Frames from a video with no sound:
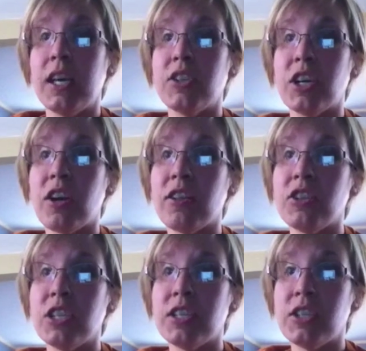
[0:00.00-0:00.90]
And
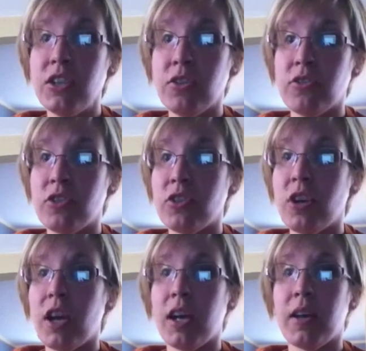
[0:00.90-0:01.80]
Shakeology is huge.
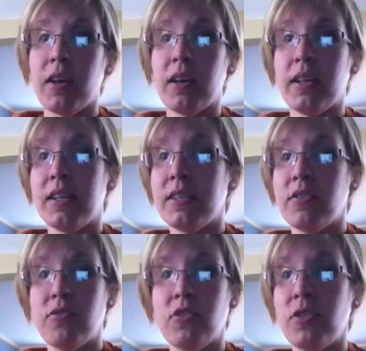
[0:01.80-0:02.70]
I
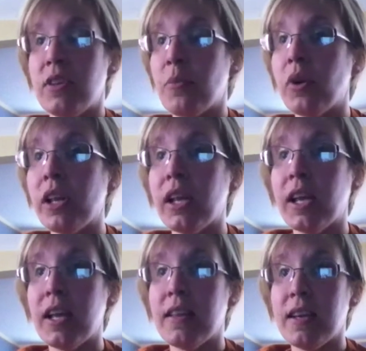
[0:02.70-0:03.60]
do it in the
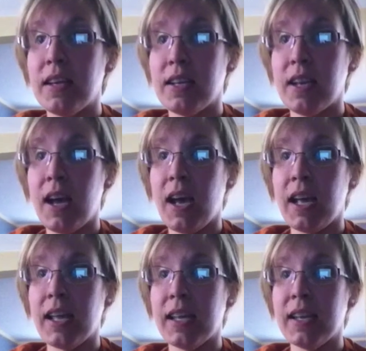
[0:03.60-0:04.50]
morning and then
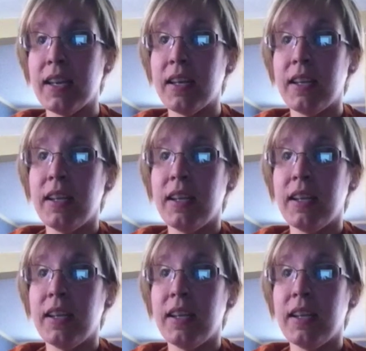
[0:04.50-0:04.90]
I can,